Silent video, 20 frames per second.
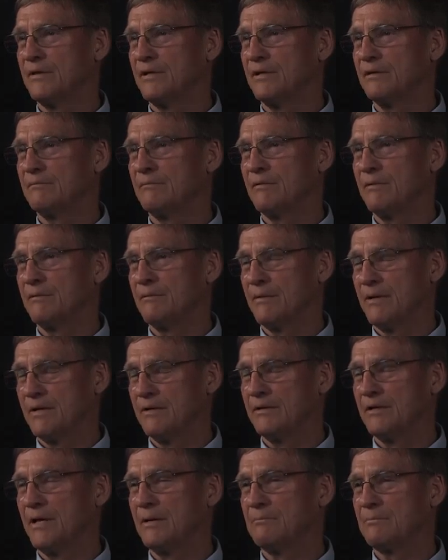in uh,
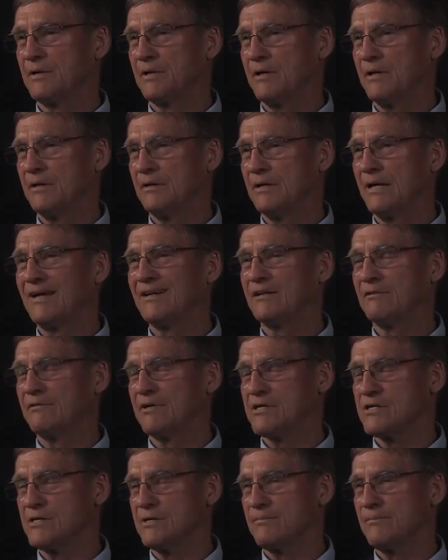ninth
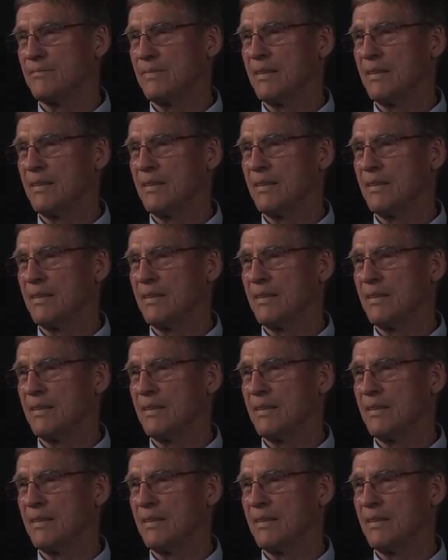Division.